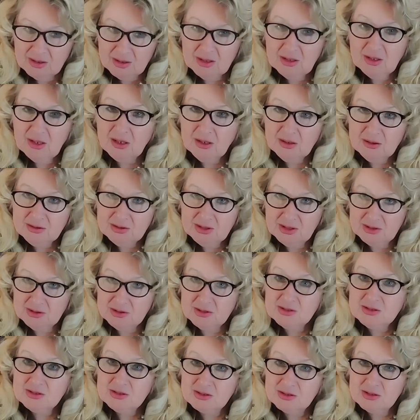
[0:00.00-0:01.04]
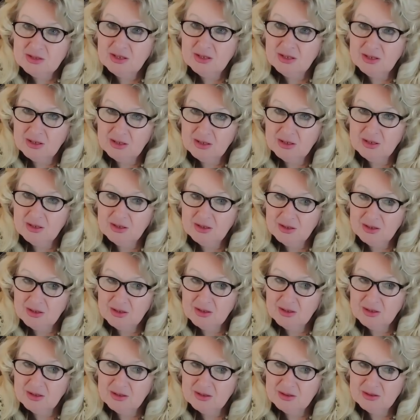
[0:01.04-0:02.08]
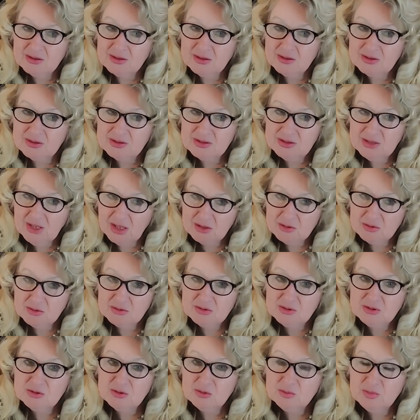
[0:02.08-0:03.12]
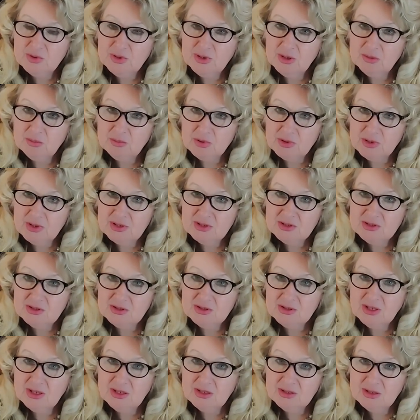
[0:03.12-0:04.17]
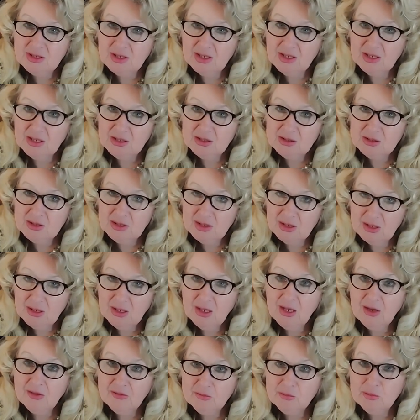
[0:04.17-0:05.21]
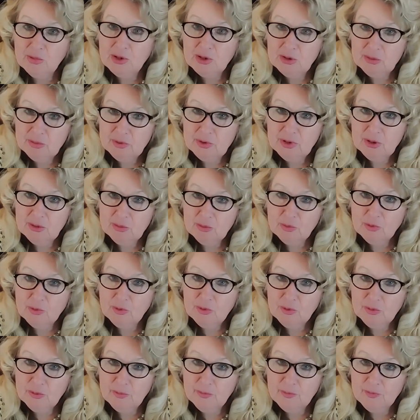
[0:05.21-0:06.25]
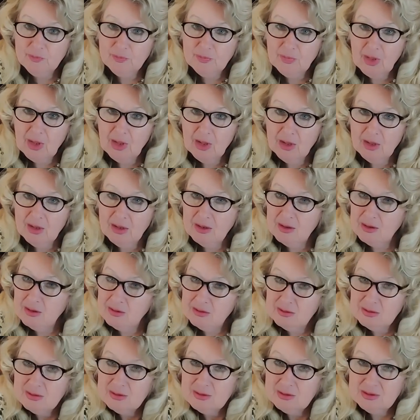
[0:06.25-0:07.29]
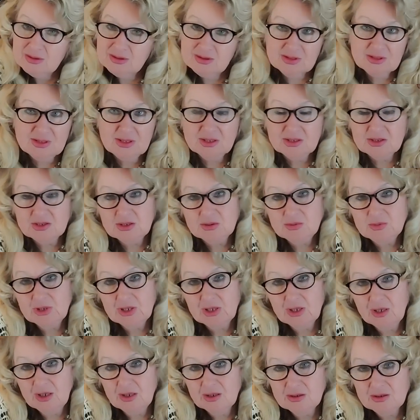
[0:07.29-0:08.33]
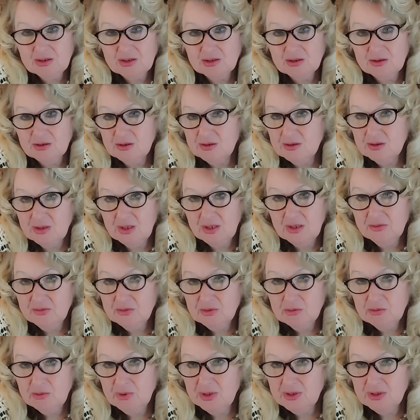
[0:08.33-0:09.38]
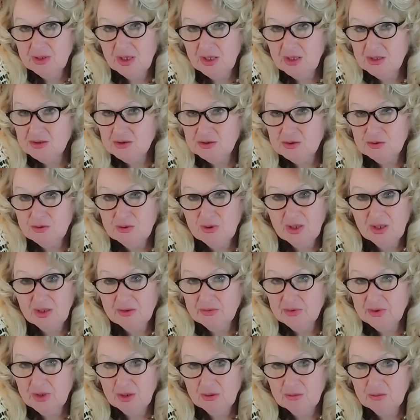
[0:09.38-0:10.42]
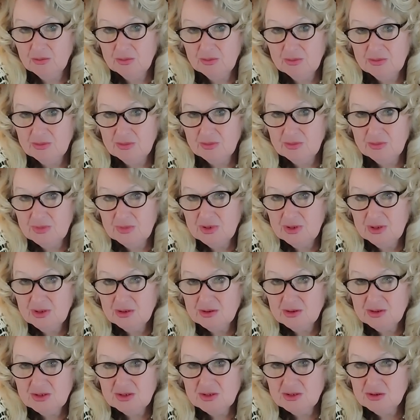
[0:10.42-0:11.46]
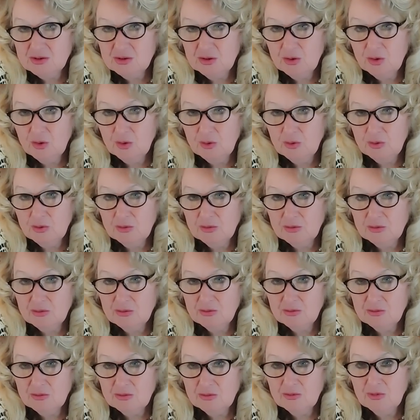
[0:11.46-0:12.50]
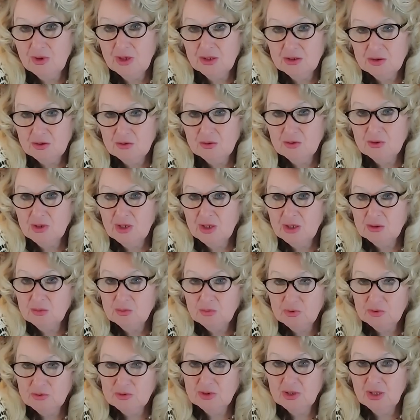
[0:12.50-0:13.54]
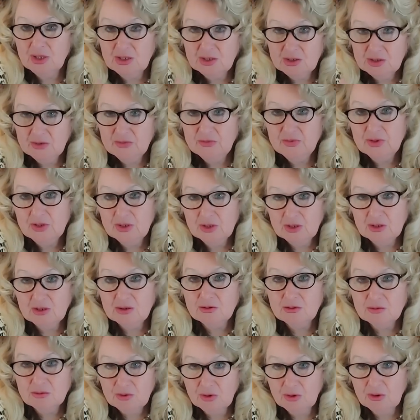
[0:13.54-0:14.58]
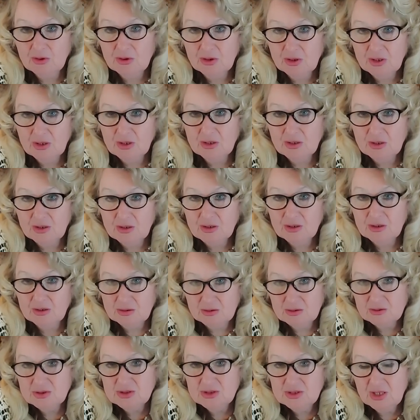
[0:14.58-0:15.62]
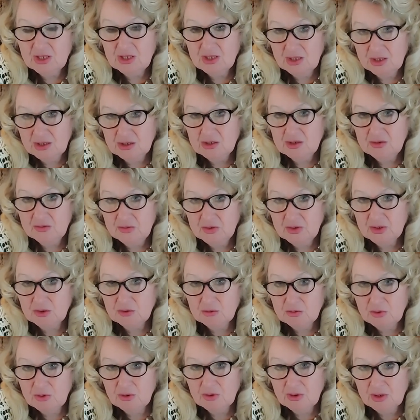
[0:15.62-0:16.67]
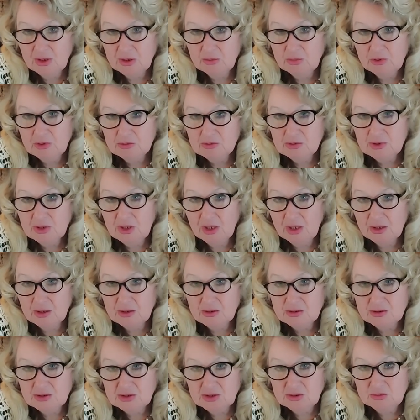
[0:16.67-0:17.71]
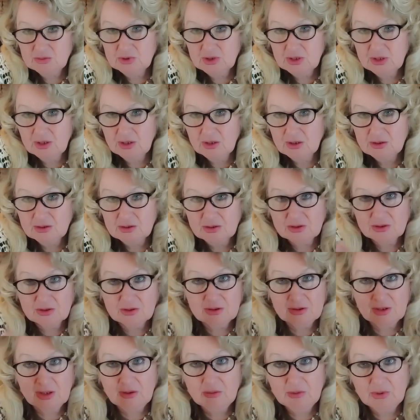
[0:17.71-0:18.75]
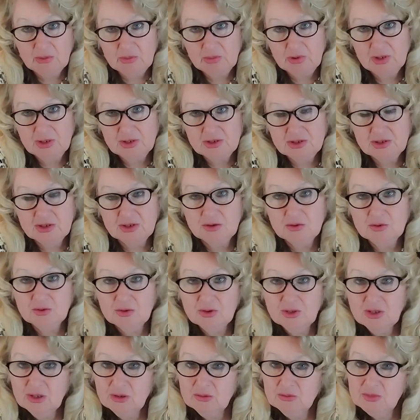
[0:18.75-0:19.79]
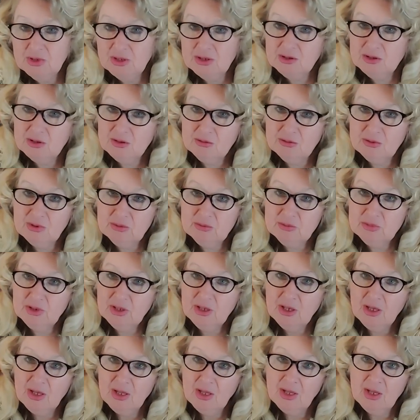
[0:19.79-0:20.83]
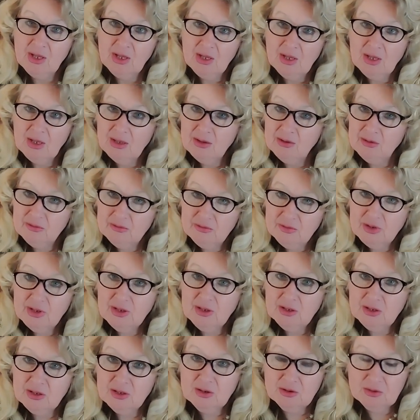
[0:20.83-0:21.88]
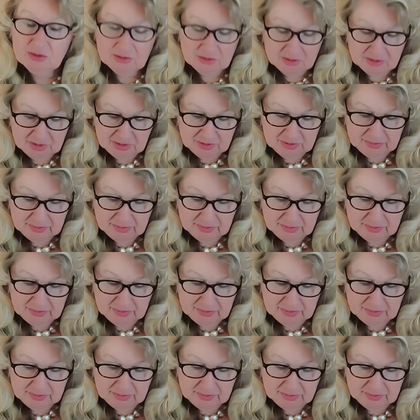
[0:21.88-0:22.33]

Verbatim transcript: he earned this status to be a president and loved by people. It's like Jimmy Carter. Everyone has to love him. There is no one who can put anything wrong, uh, say anything wrong about Carter, Jimmy Carter. Our blessing to him that he will be feeling good.